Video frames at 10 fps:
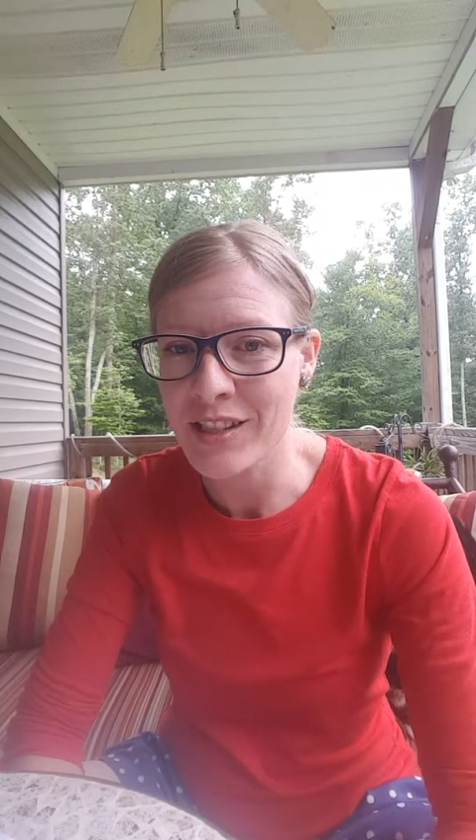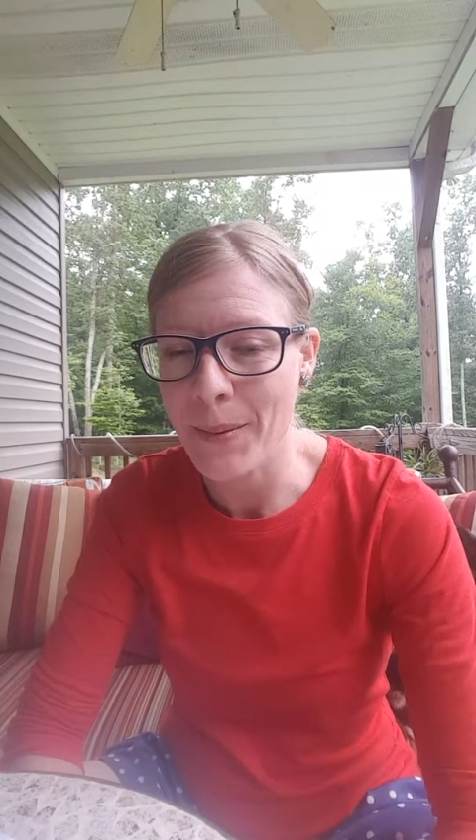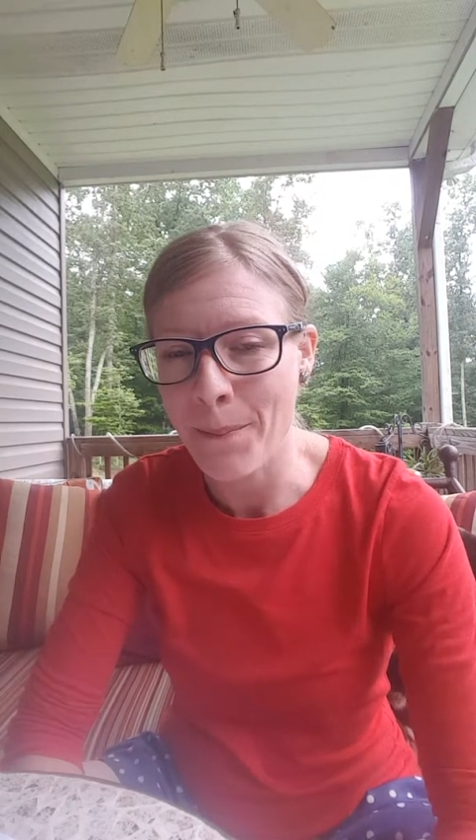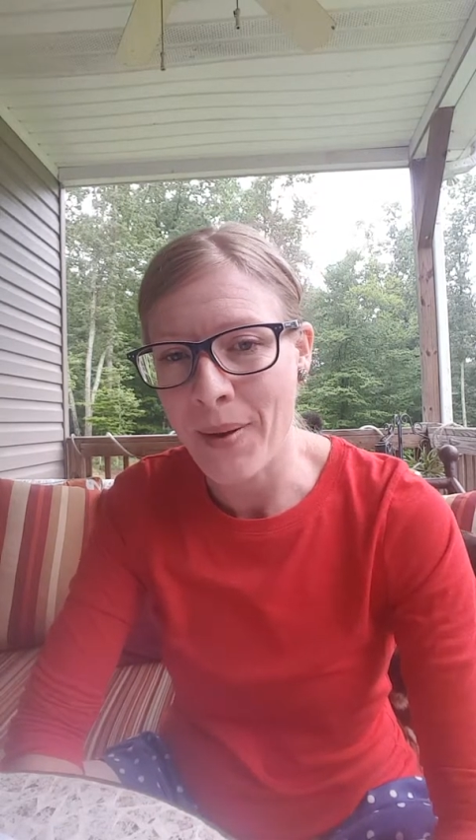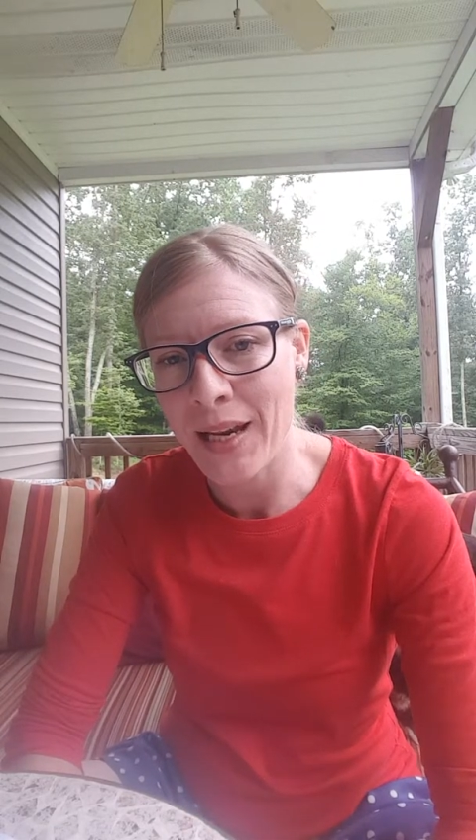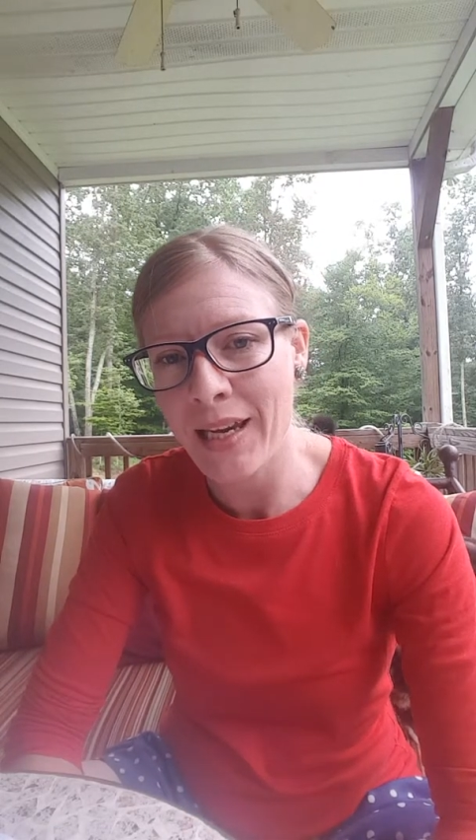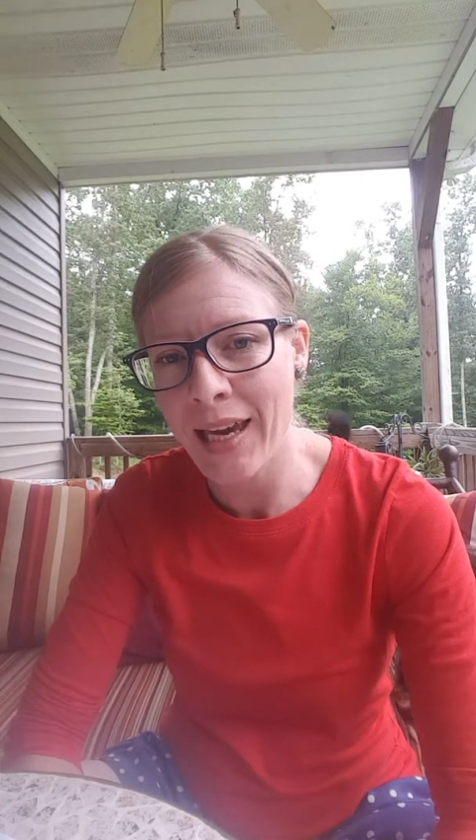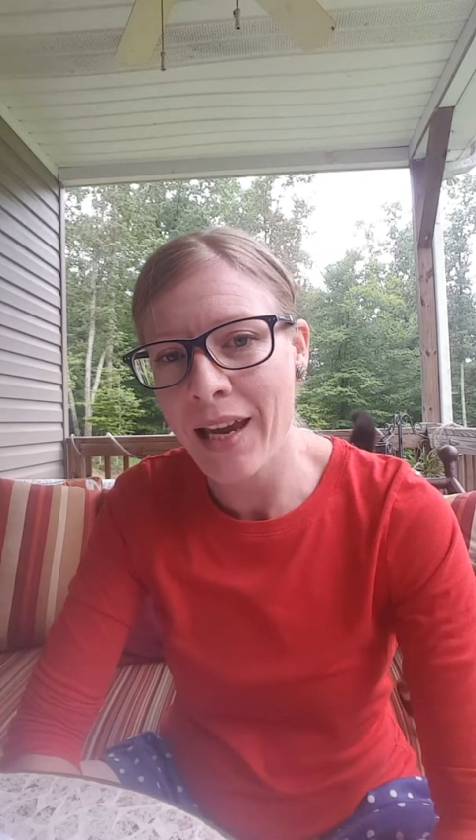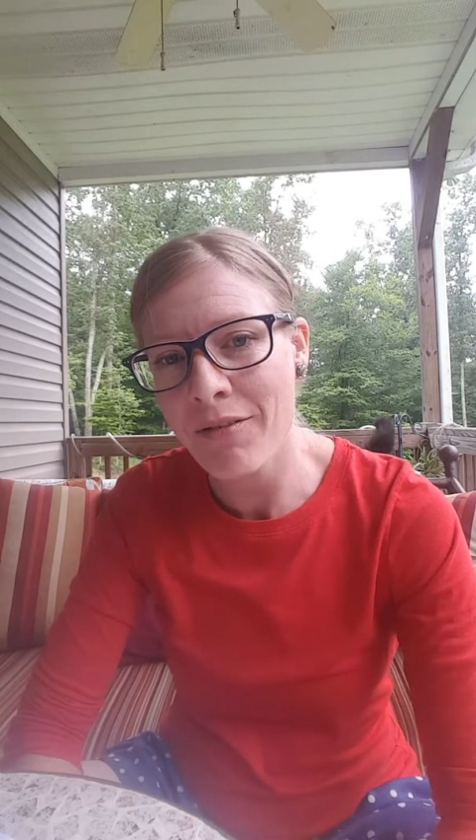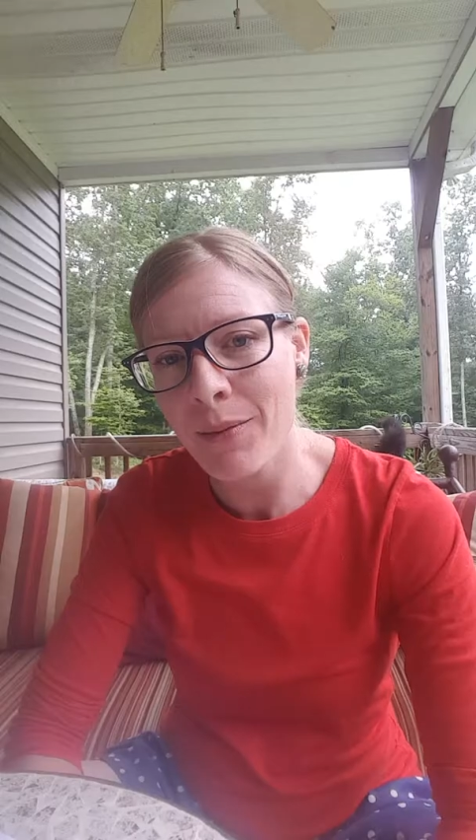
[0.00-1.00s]
to
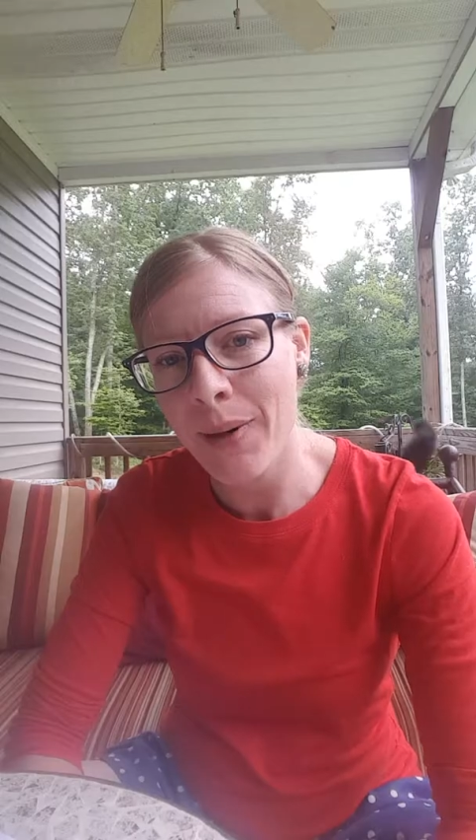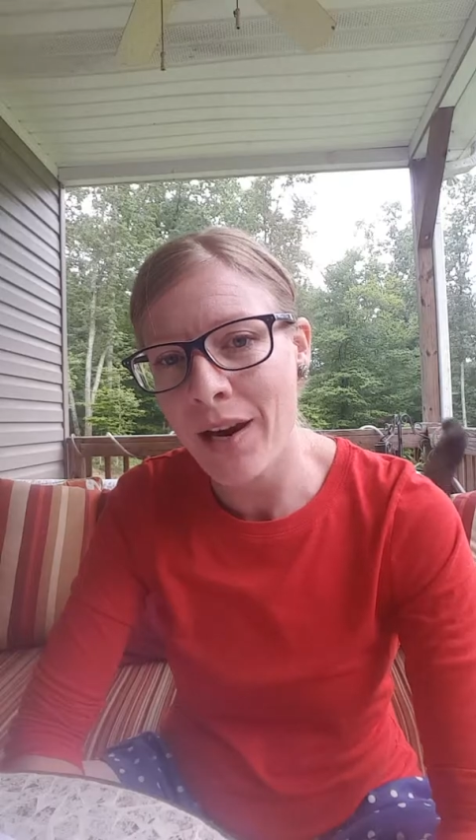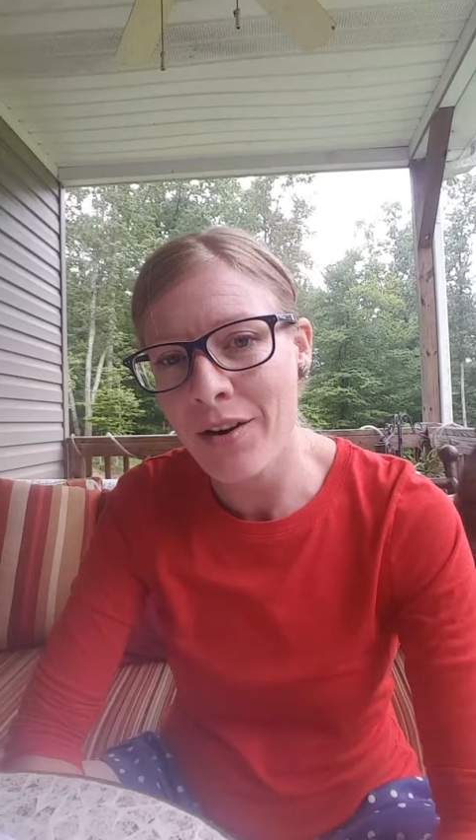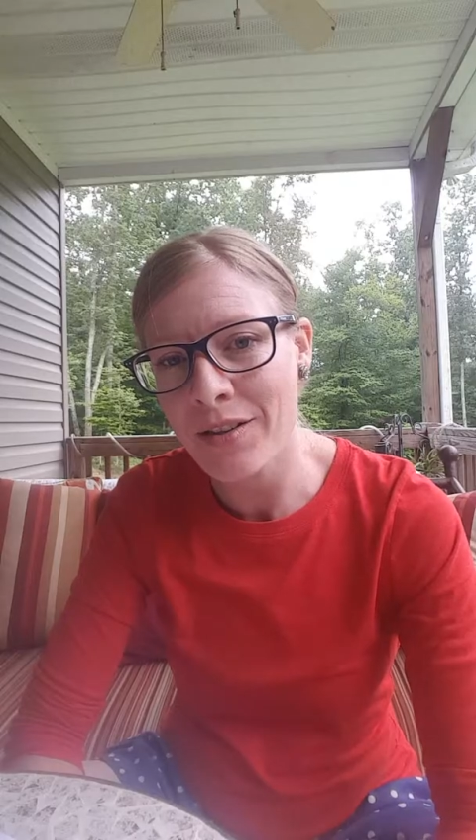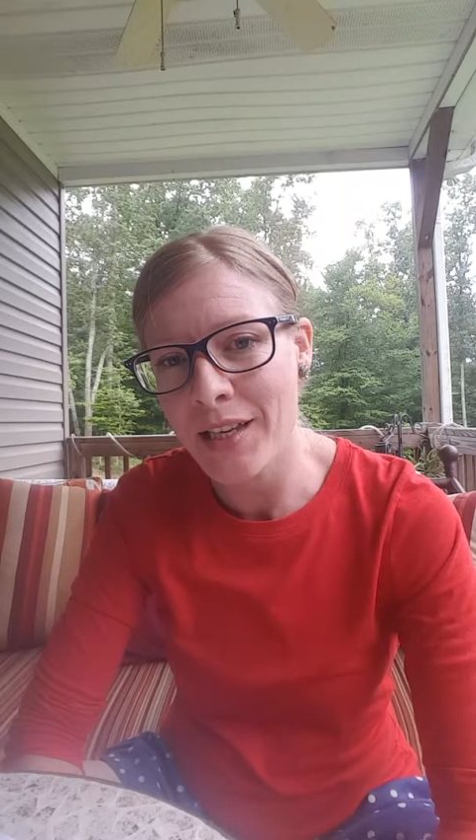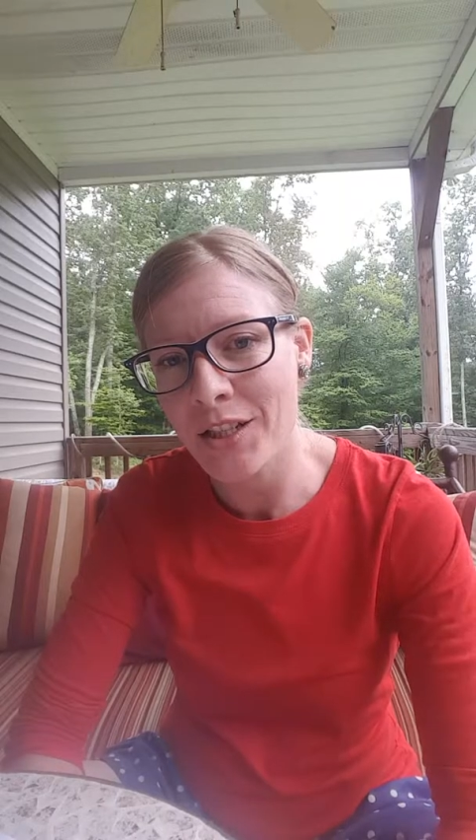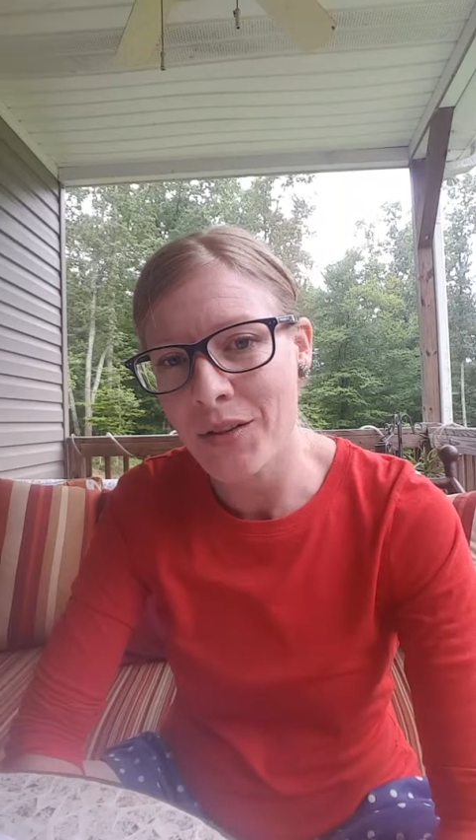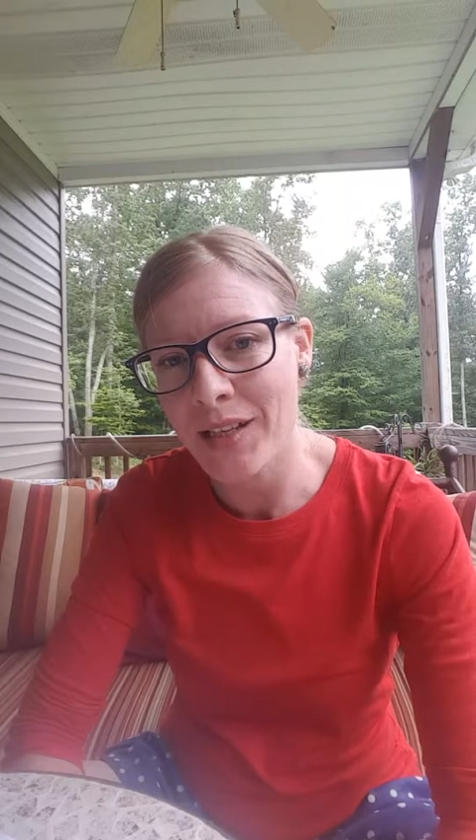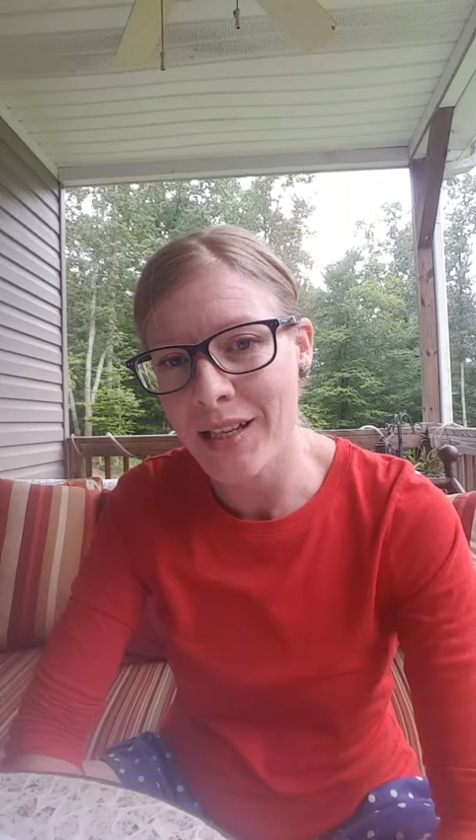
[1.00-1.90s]
mitigate repairs that you can